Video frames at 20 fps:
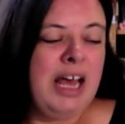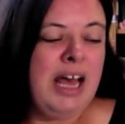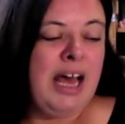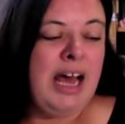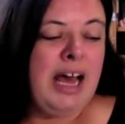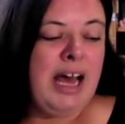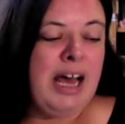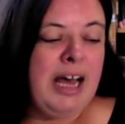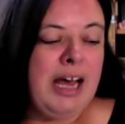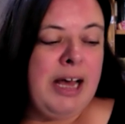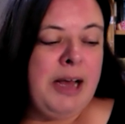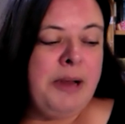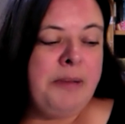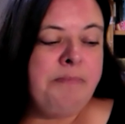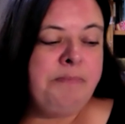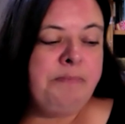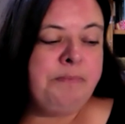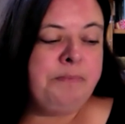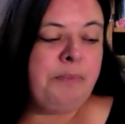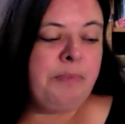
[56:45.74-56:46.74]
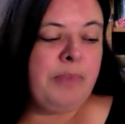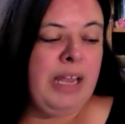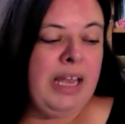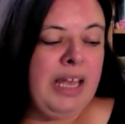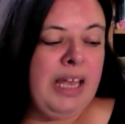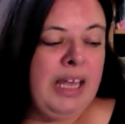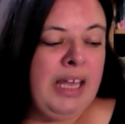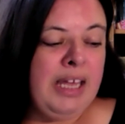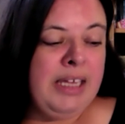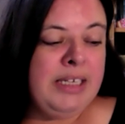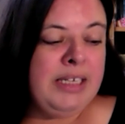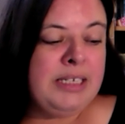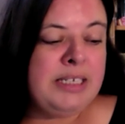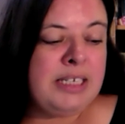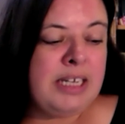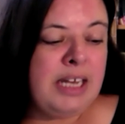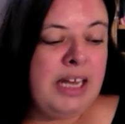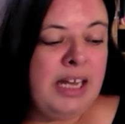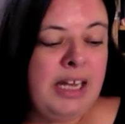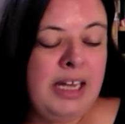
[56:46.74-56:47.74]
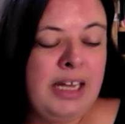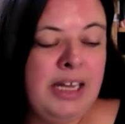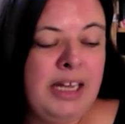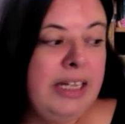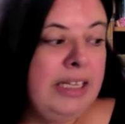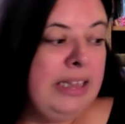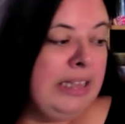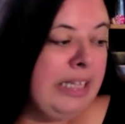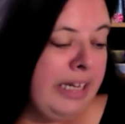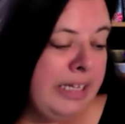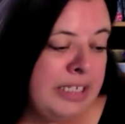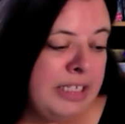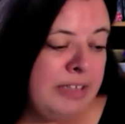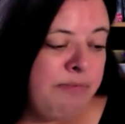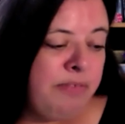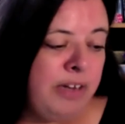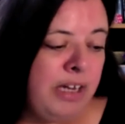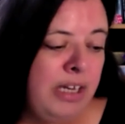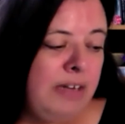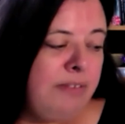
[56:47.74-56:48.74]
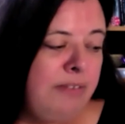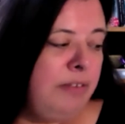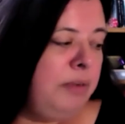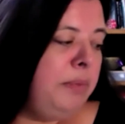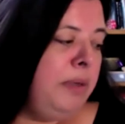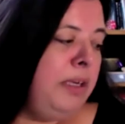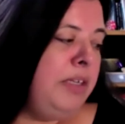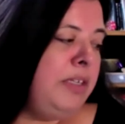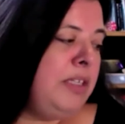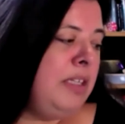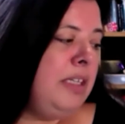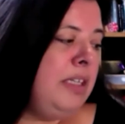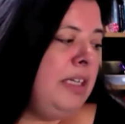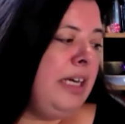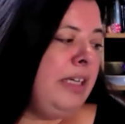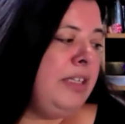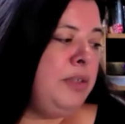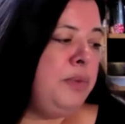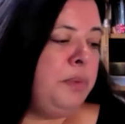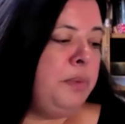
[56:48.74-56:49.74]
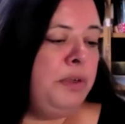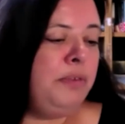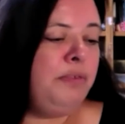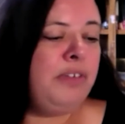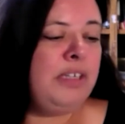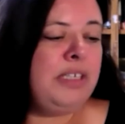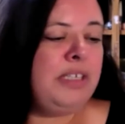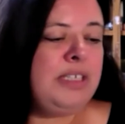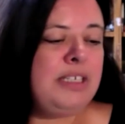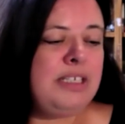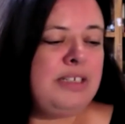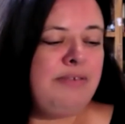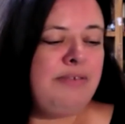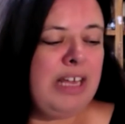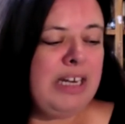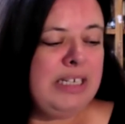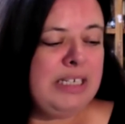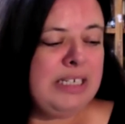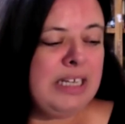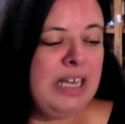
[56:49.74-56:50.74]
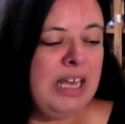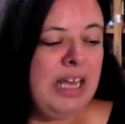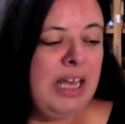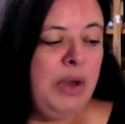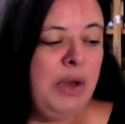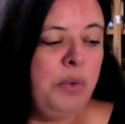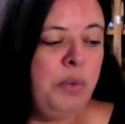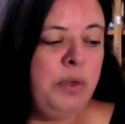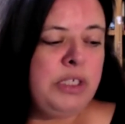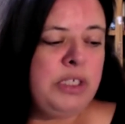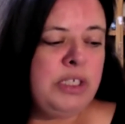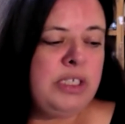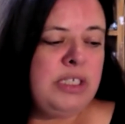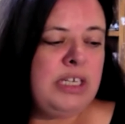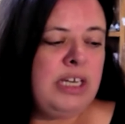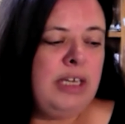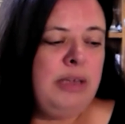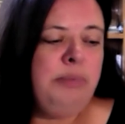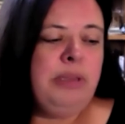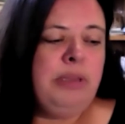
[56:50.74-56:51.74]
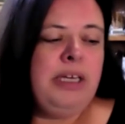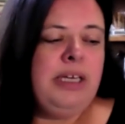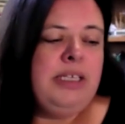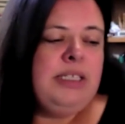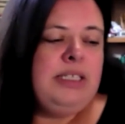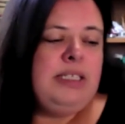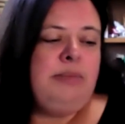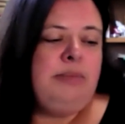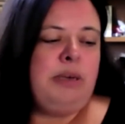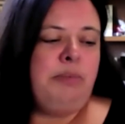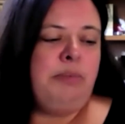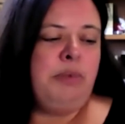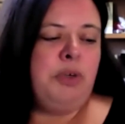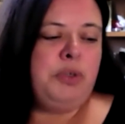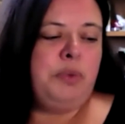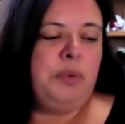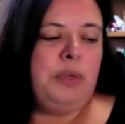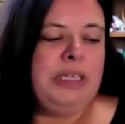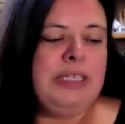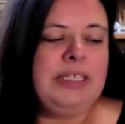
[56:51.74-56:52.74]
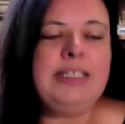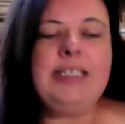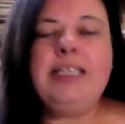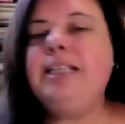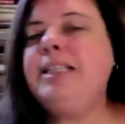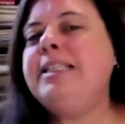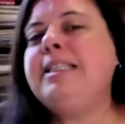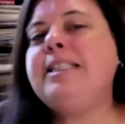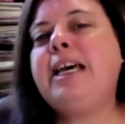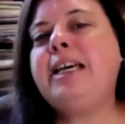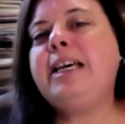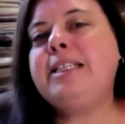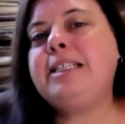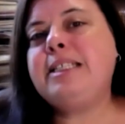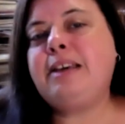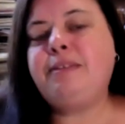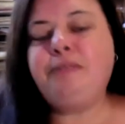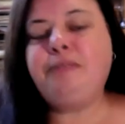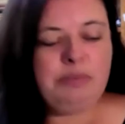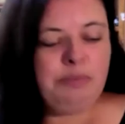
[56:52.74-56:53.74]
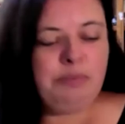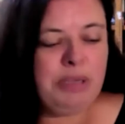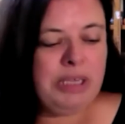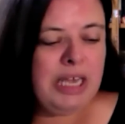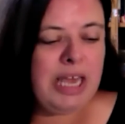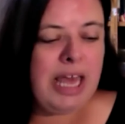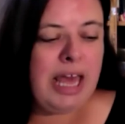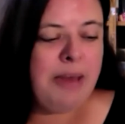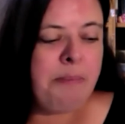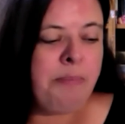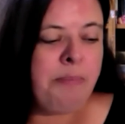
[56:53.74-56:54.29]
And I'd like to invite everyone to the next WordFeast event, which is taking place September 26th at 7 p.m.